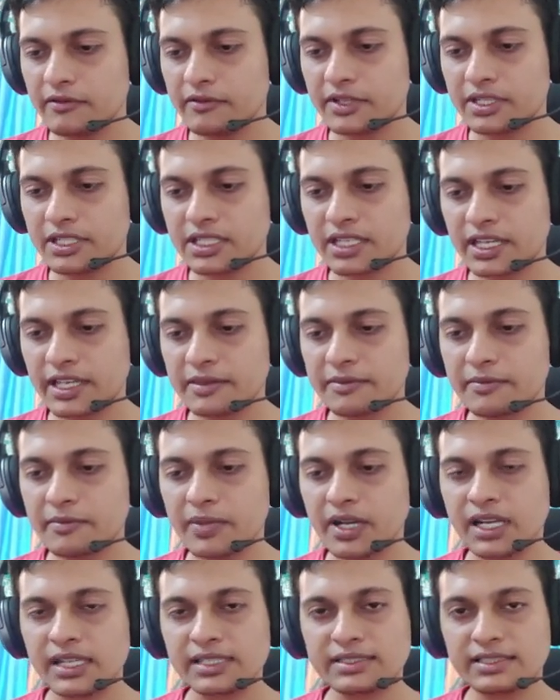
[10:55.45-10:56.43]
which can
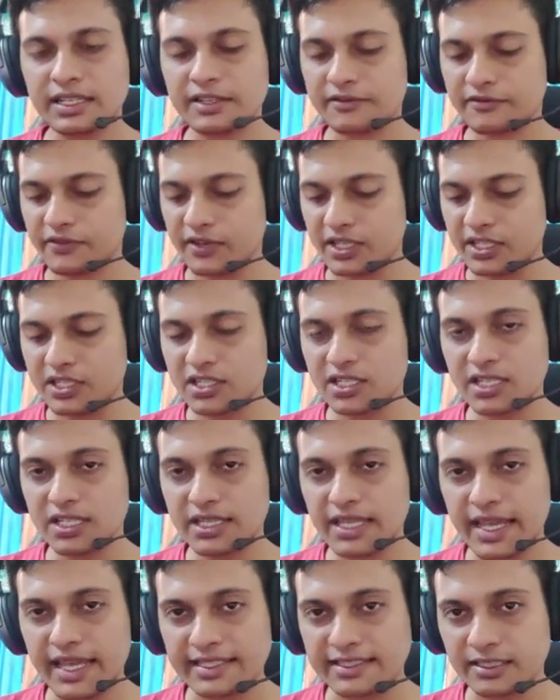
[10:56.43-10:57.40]
pass a
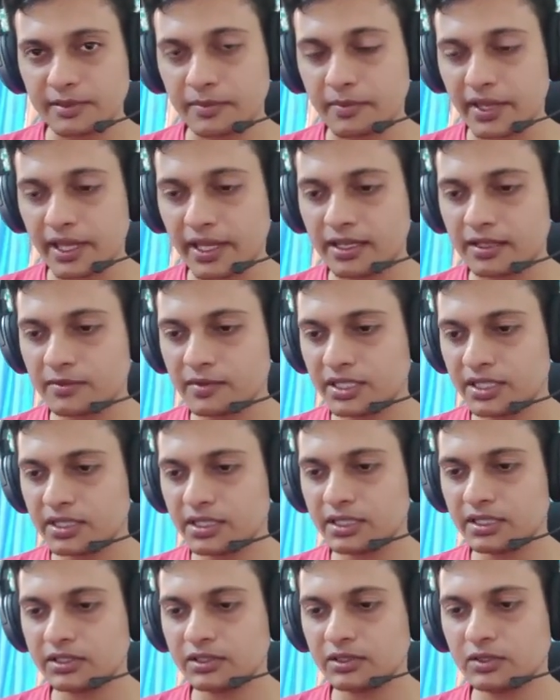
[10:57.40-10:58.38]
function as a
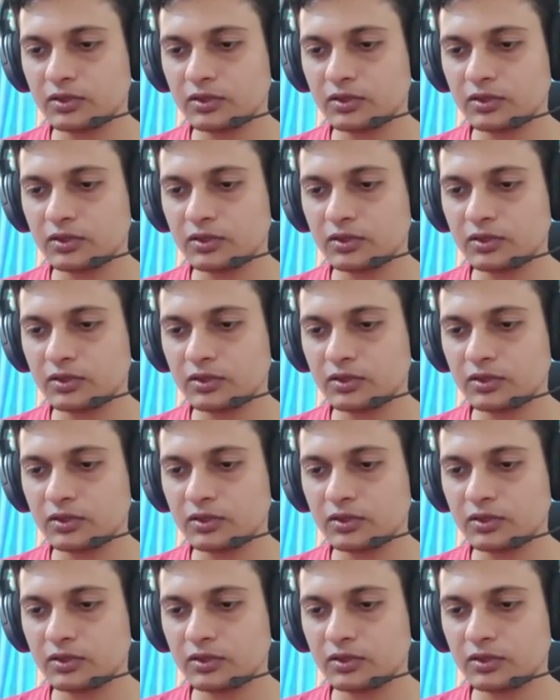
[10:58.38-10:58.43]
parameter.